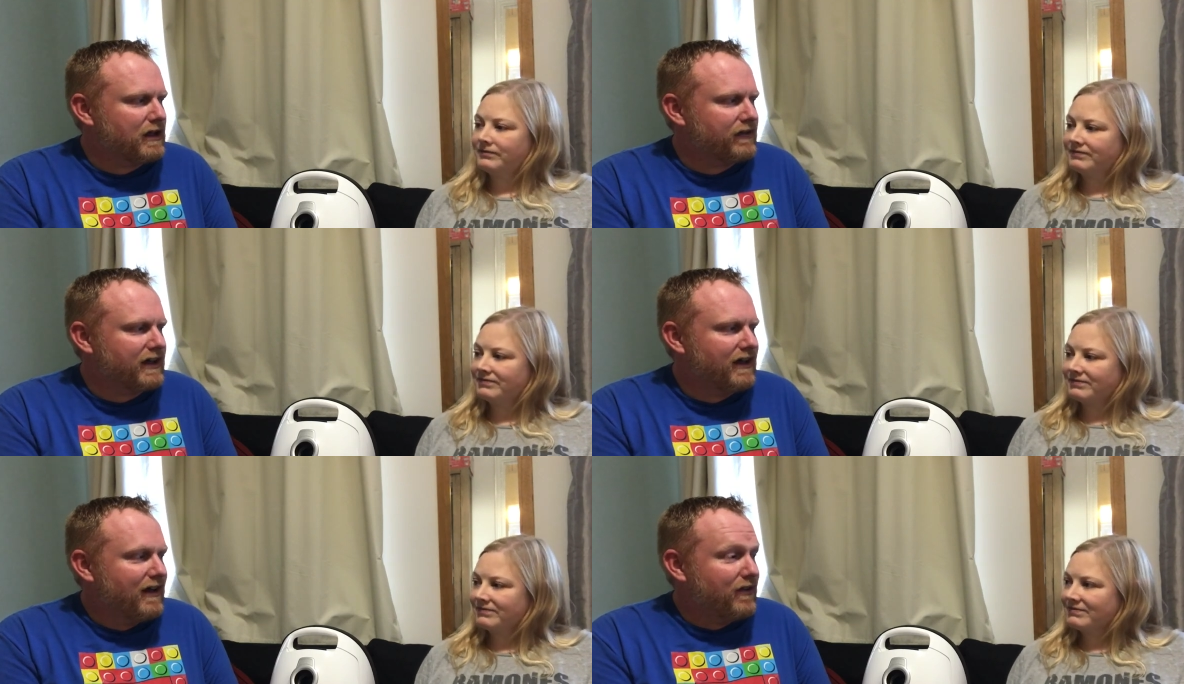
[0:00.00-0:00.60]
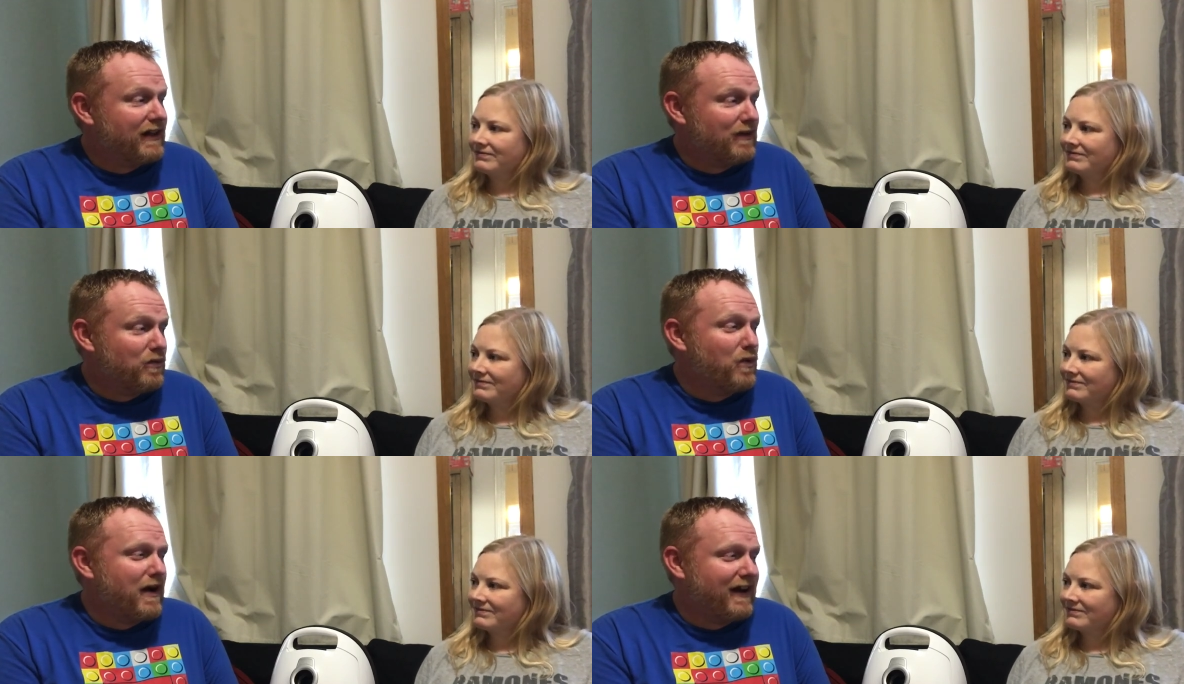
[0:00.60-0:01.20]
Speaker 1: Avalir. They
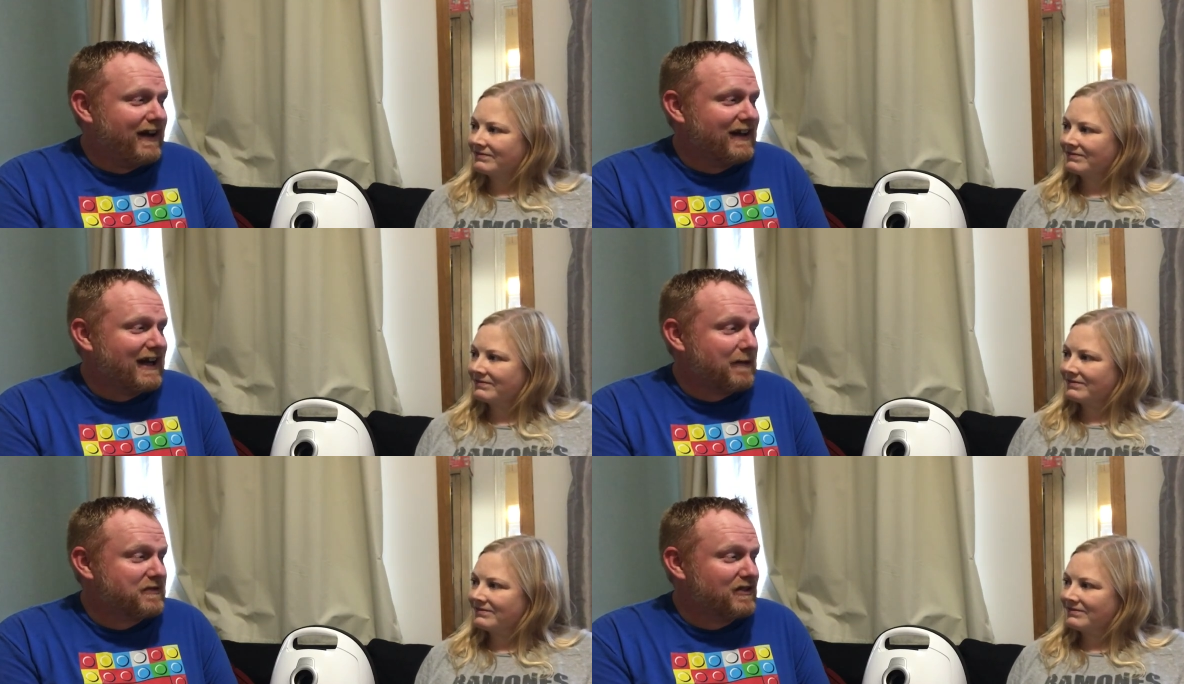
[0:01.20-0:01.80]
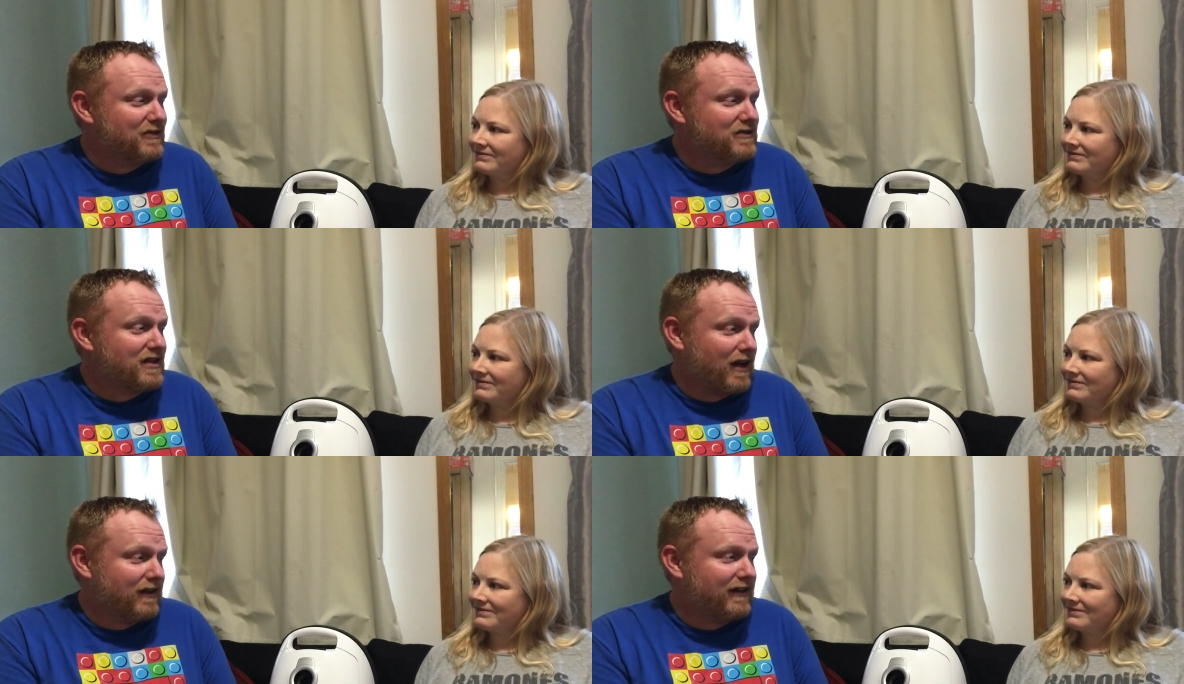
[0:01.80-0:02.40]
weigh an absolute
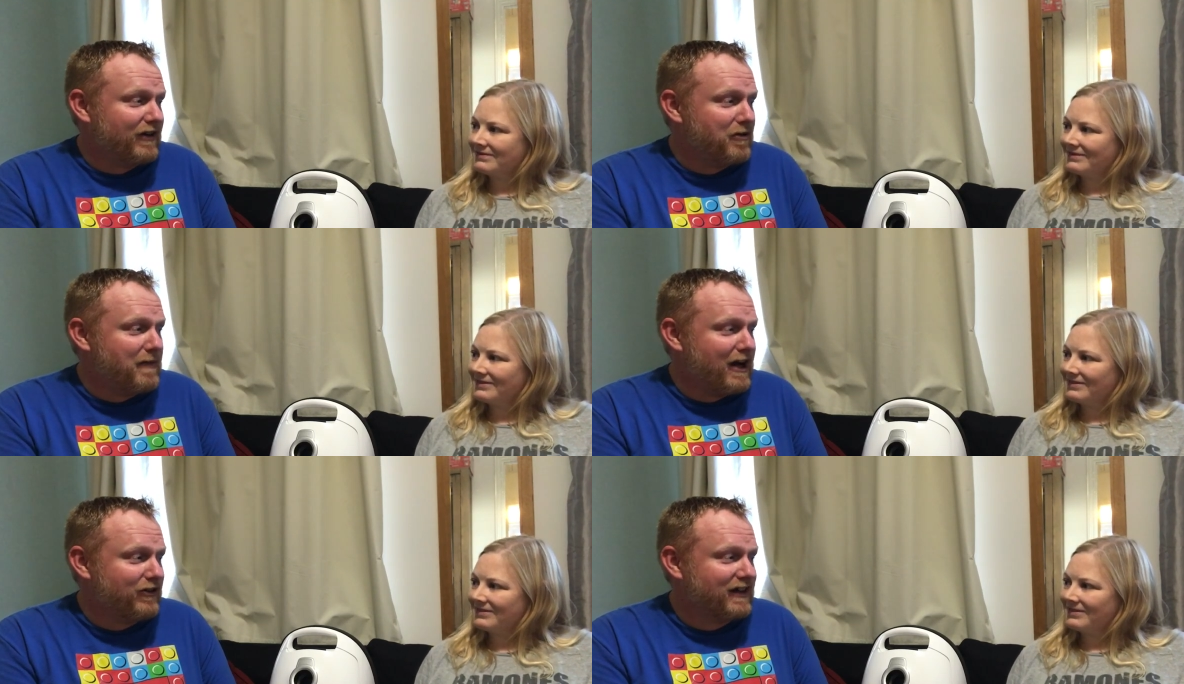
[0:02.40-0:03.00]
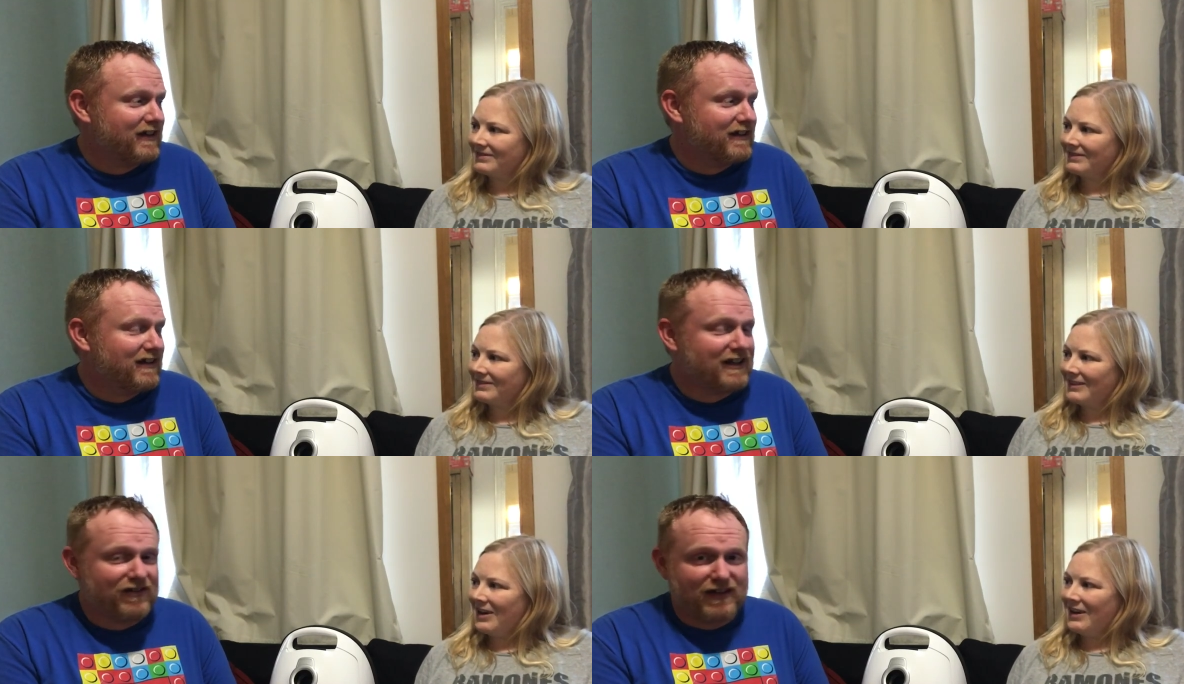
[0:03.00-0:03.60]
ton. They're American.
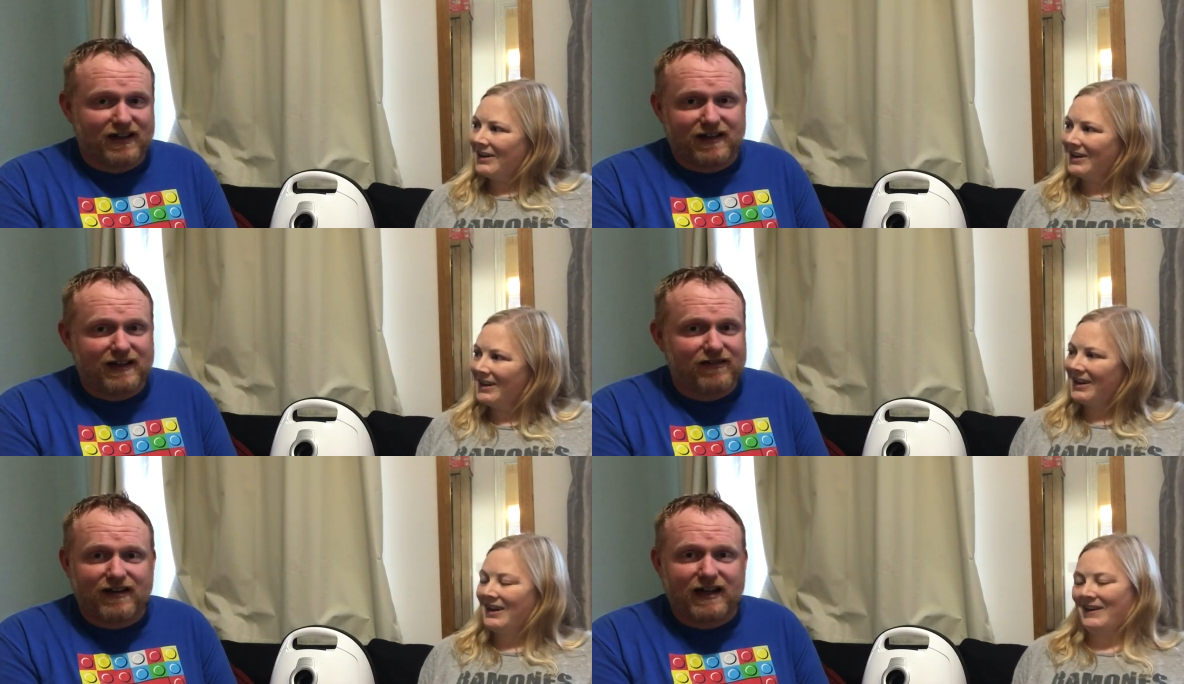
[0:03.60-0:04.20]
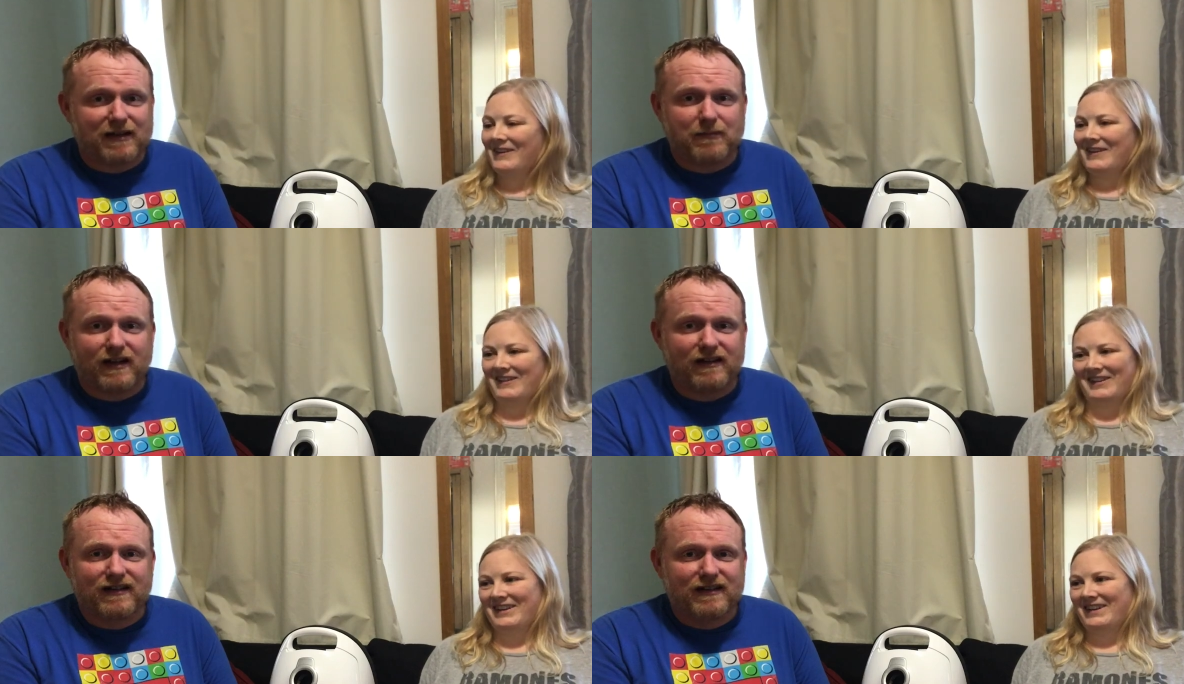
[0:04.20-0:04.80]
They're oh. a, they're a nightmare.